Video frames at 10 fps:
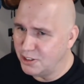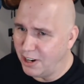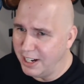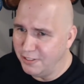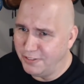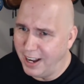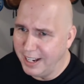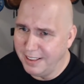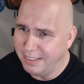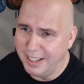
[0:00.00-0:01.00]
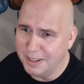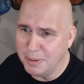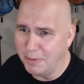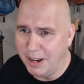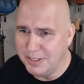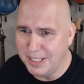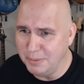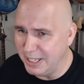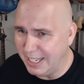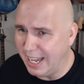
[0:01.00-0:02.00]
trying to find the thing that my wife's telling
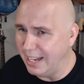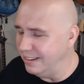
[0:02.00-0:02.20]
me to get,